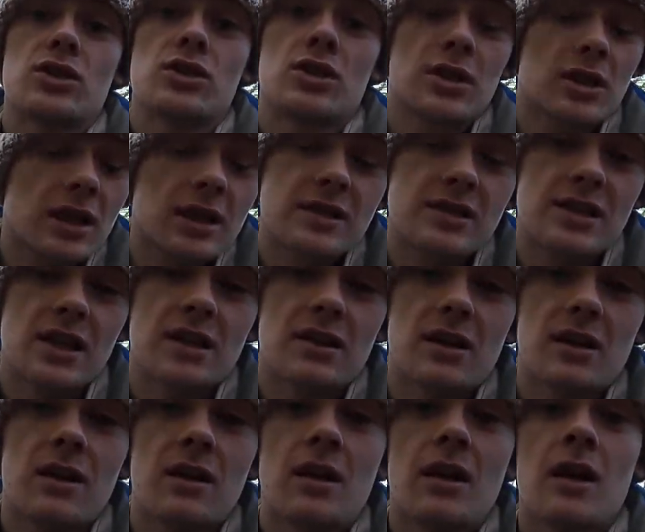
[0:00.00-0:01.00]
should
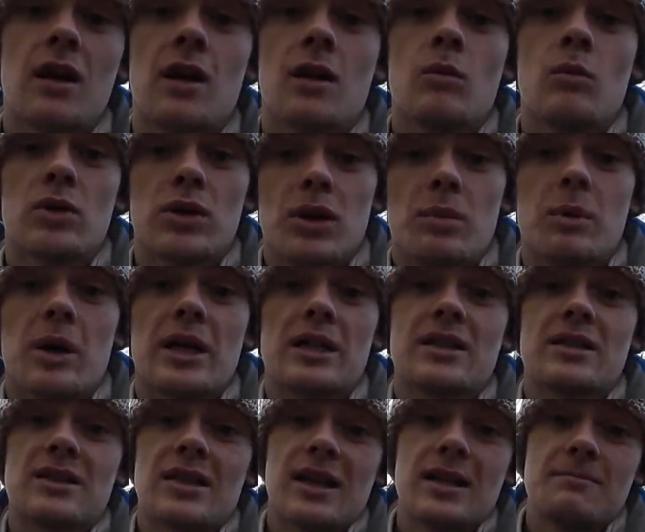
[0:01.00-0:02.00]
consider when you're buying
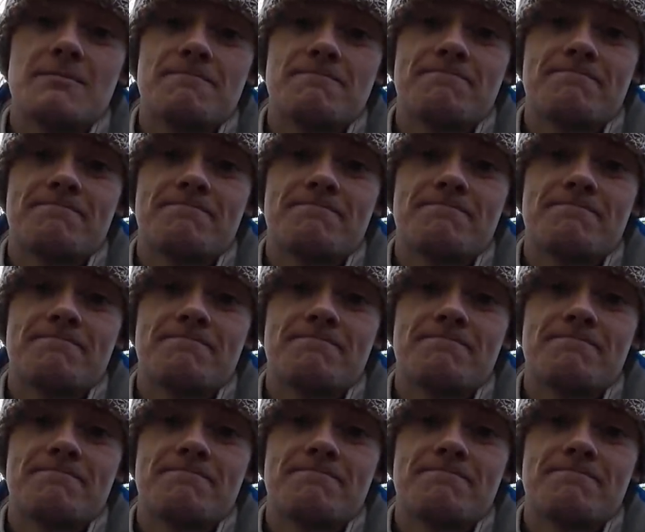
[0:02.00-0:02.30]
your tent.